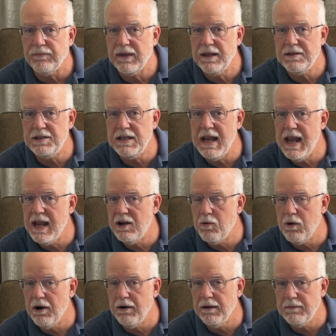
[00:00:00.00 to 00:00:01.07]
CA
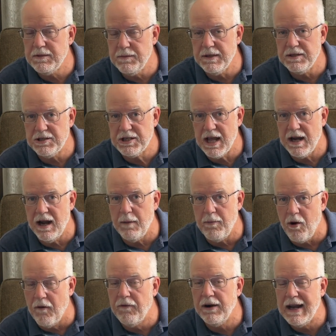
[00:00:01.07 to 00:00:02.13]
Aquarium's been set up.
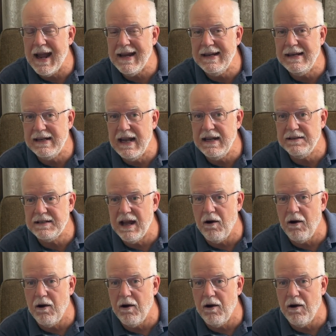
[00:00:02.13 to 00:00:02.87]
Over 90 days now,